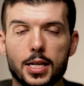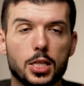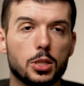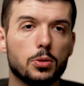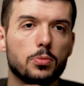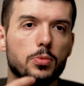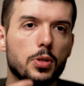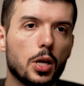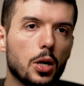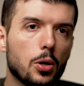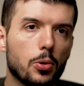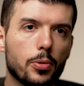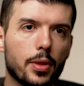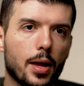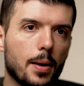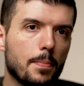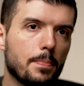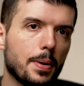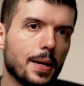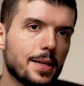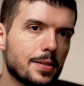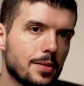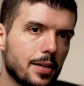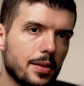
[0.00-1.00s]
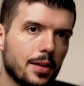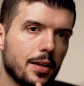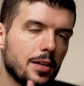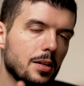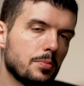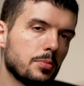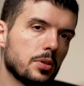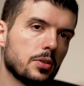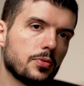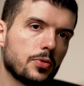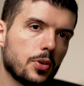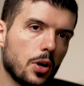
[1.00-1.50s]
and you know that based on that
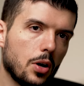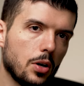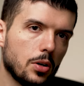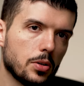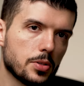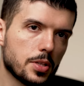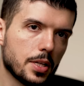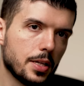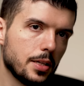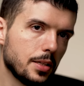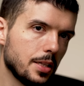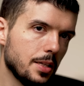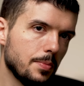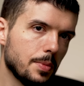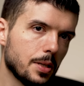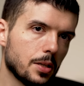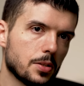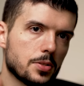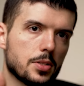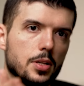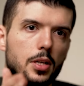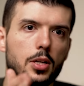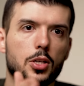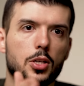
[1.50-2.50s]
number of calls and emails,